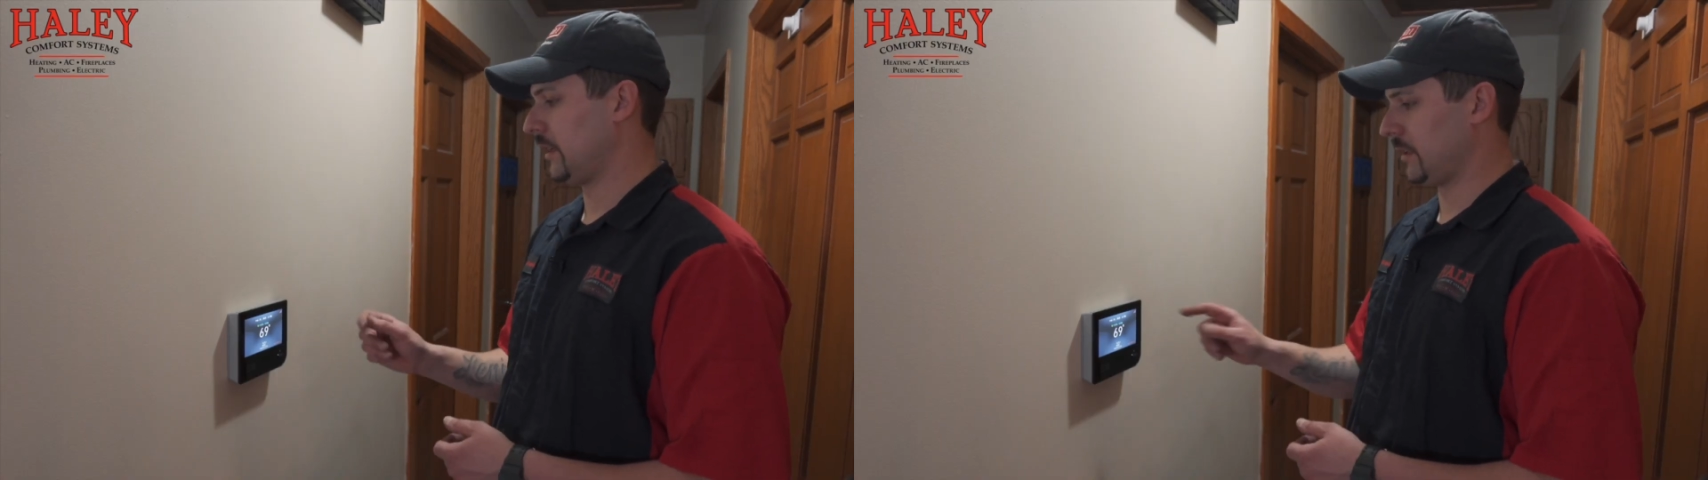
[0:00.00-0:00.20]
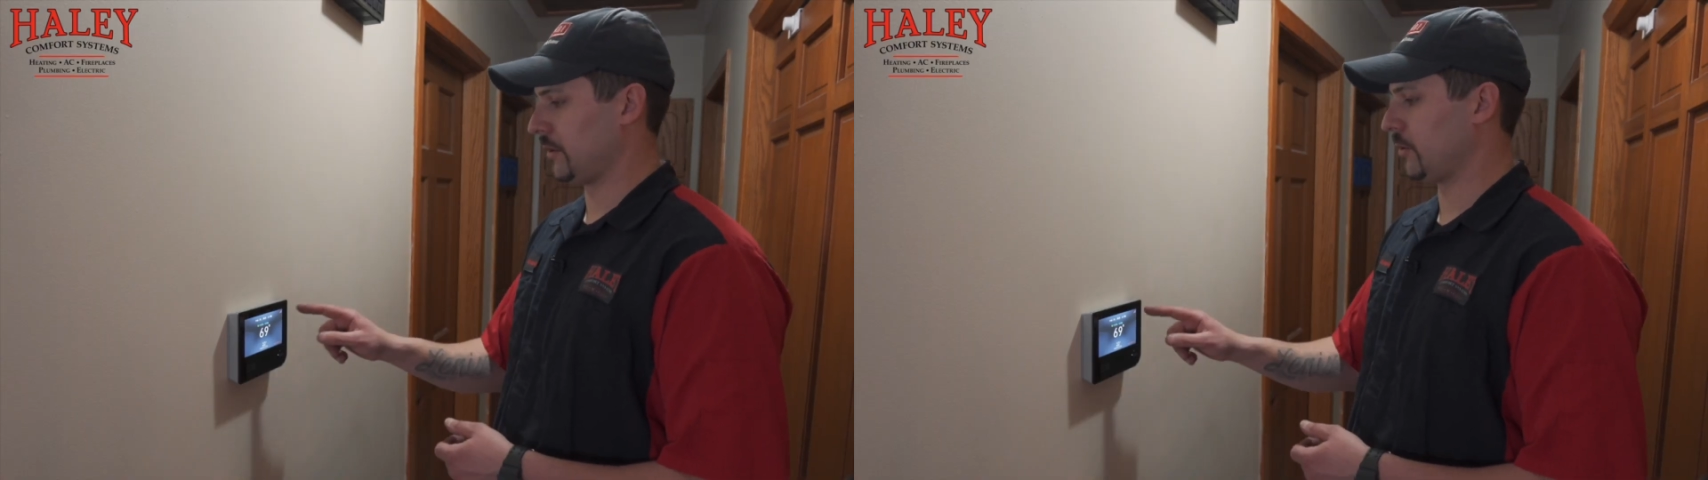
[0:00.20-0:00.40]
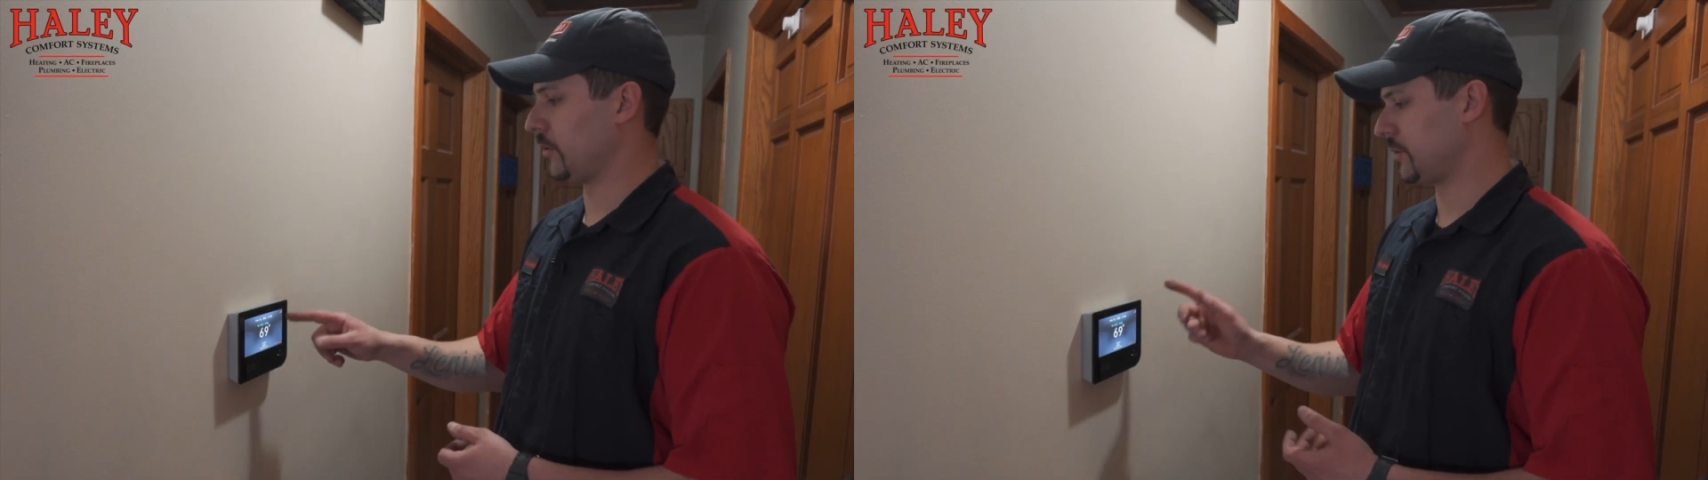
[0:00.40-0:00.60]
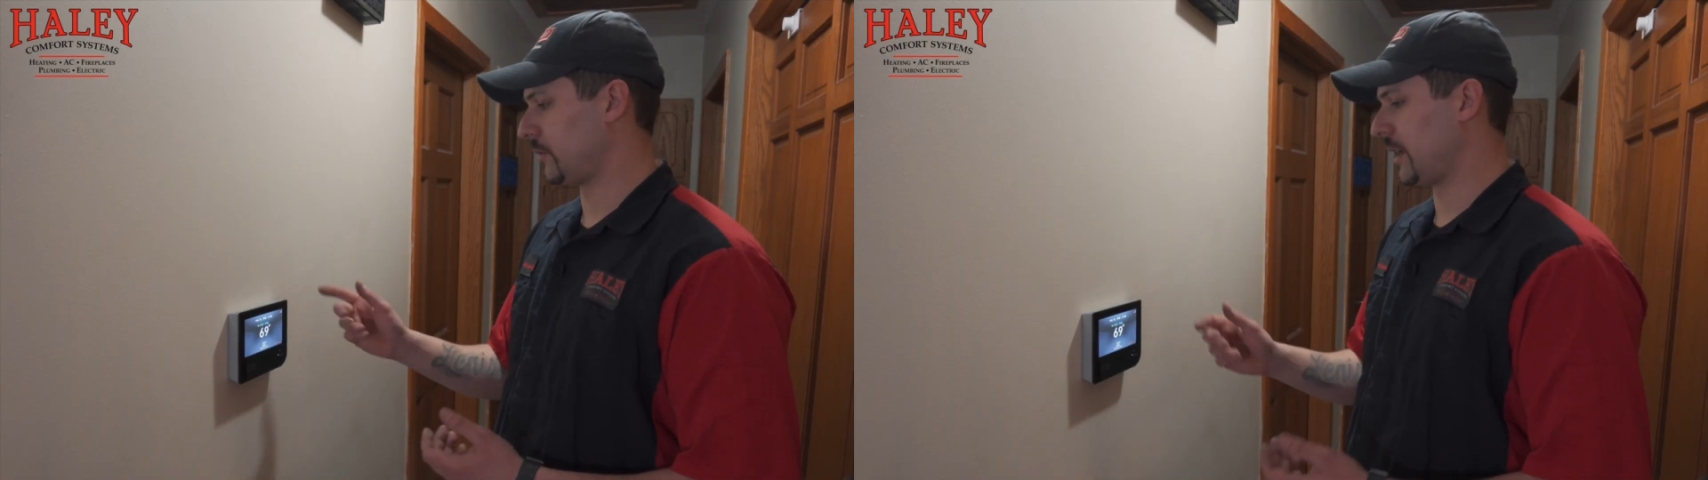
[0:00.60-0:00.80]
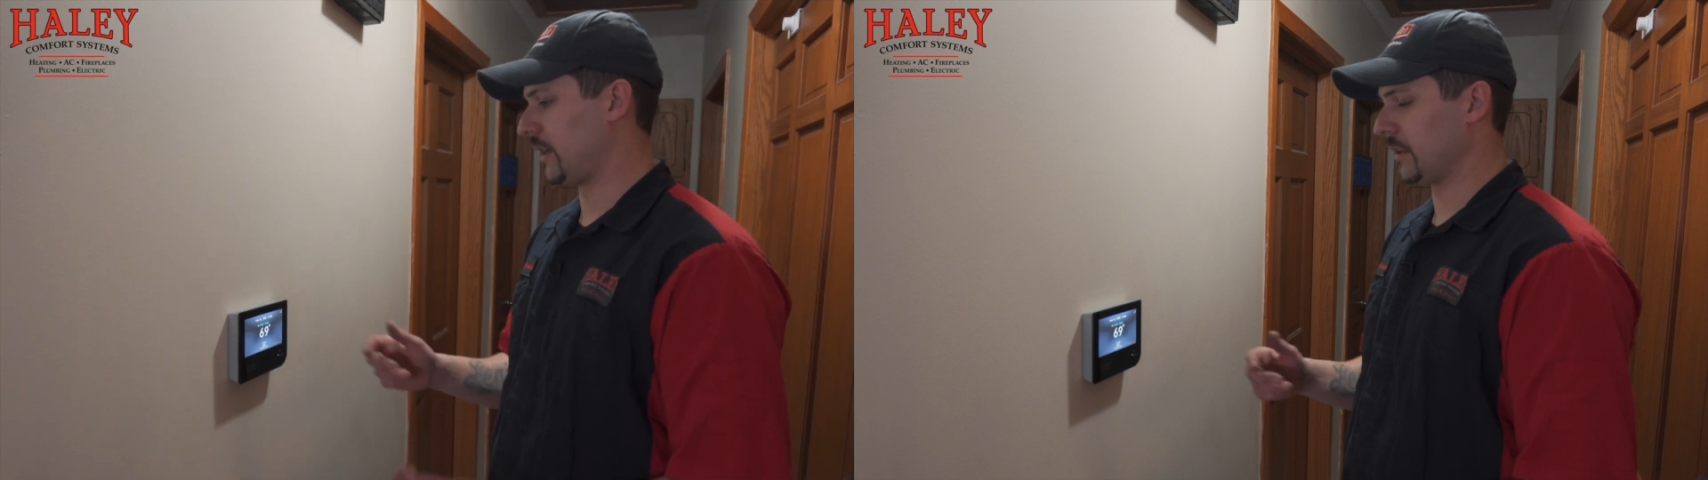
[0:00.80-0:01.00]
And then of course
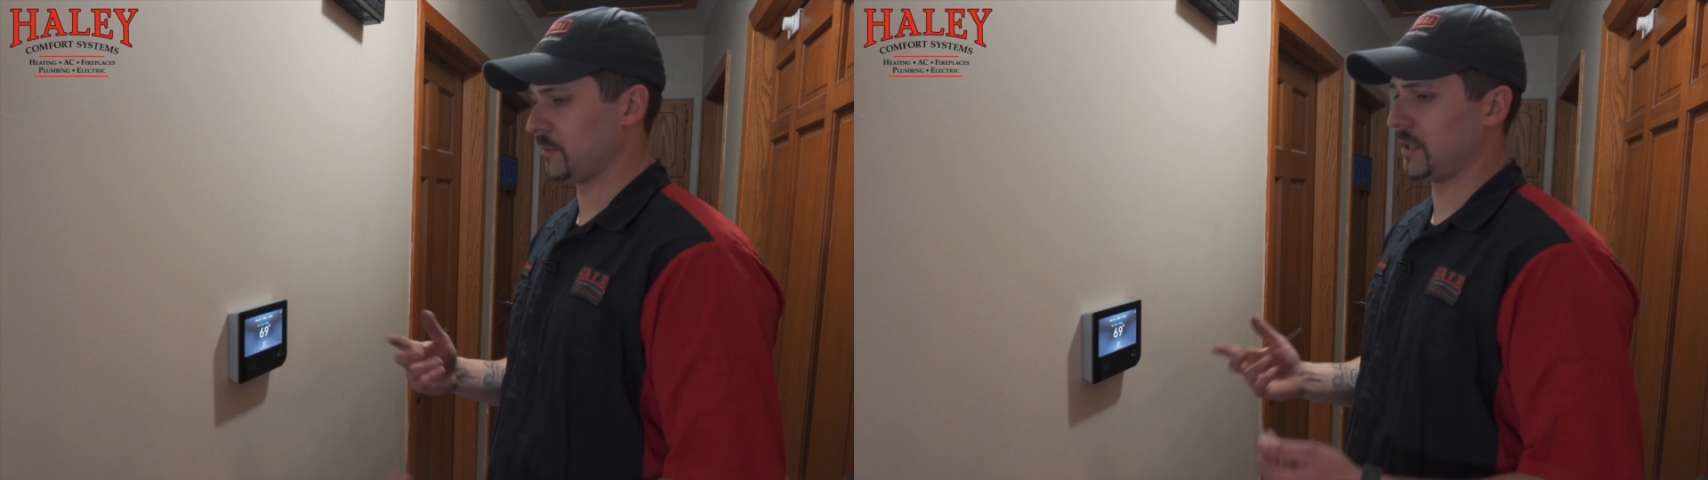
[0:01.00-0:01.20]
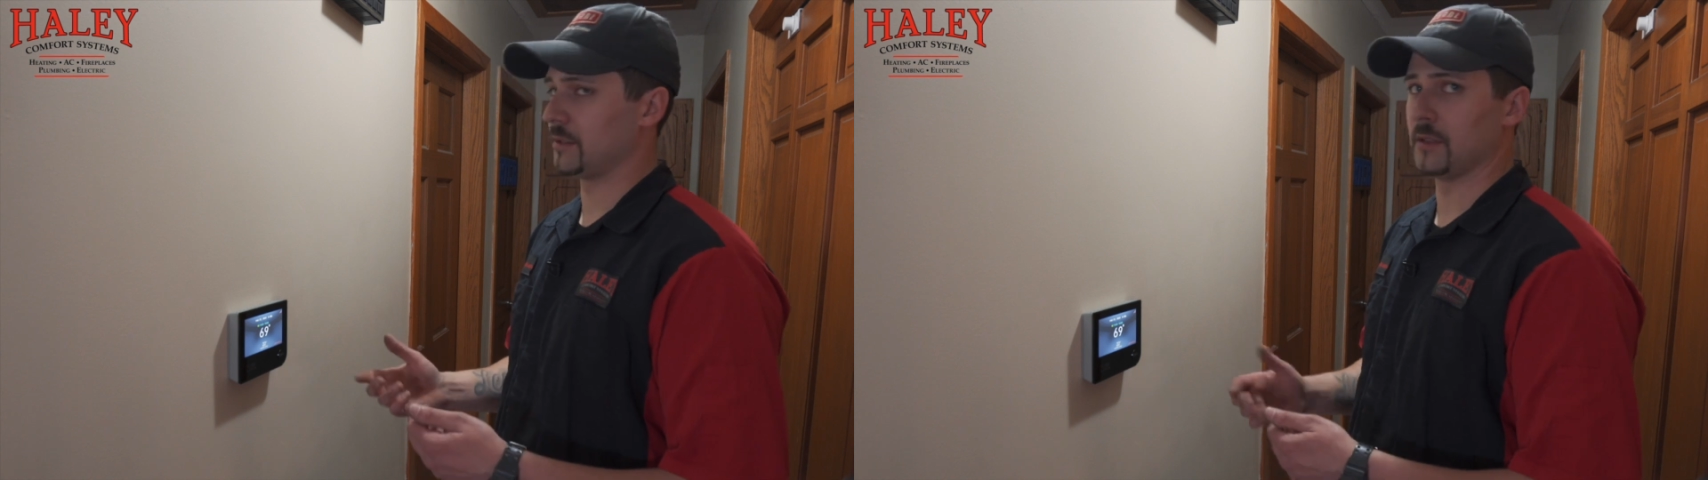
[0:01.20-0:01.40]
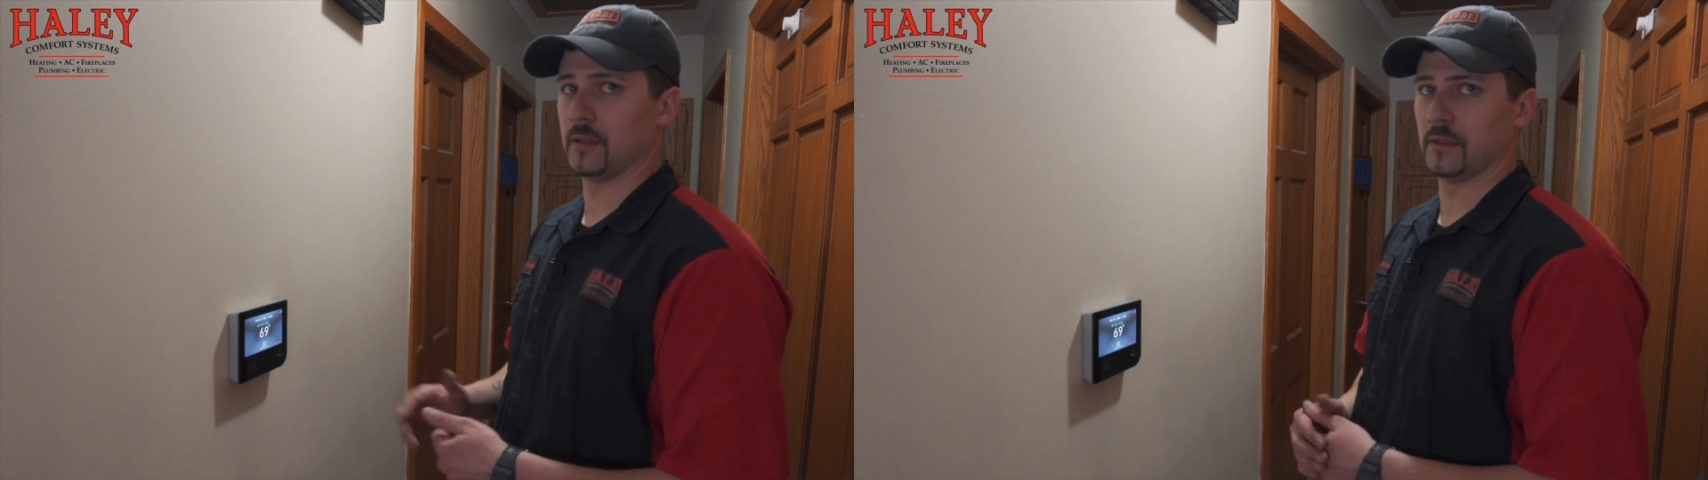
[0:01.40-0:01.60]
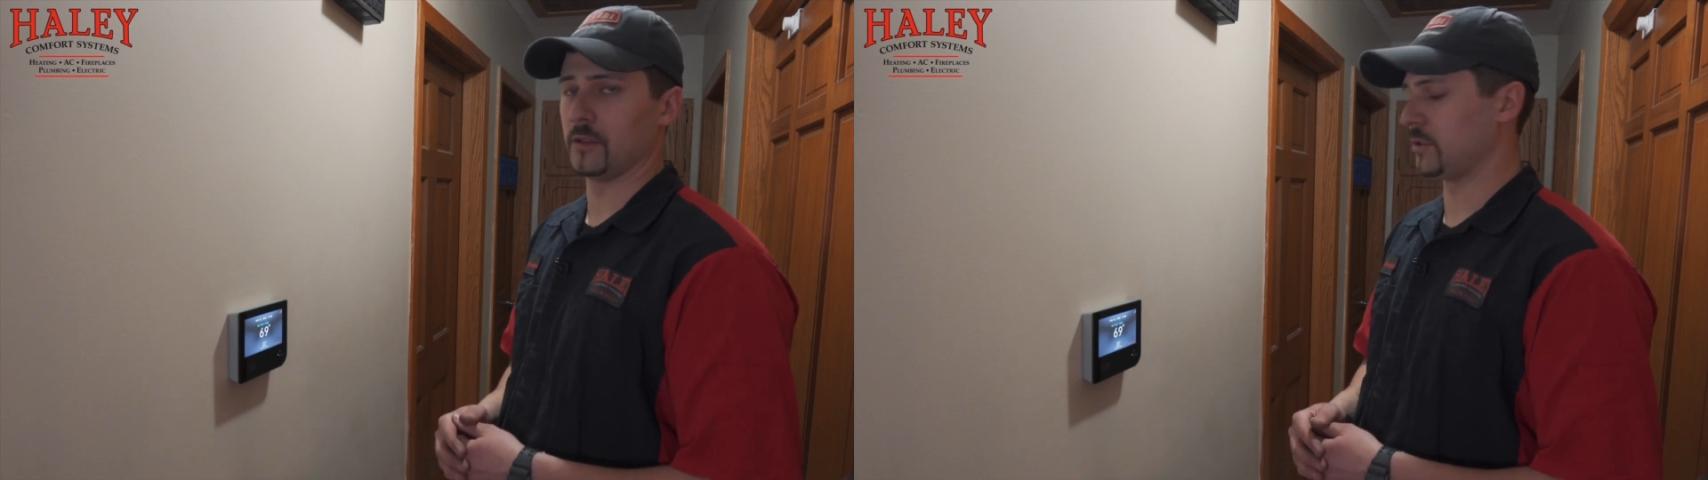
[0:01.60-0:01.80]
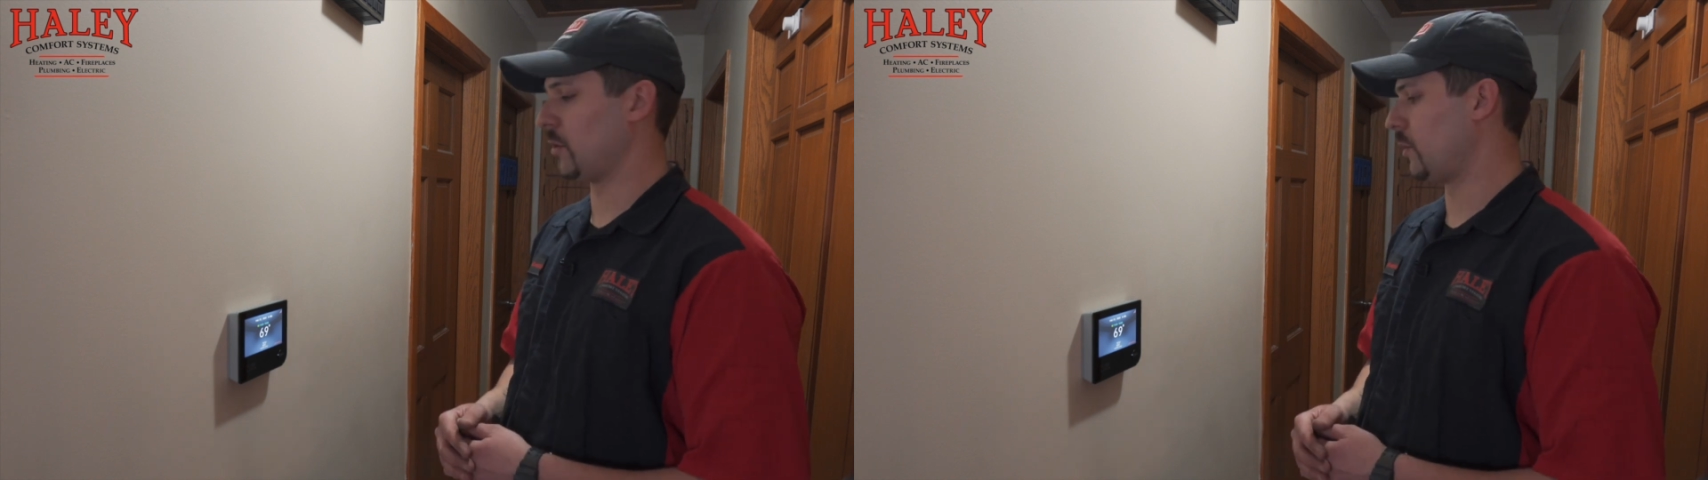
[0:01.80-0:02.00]
the red X means that there's no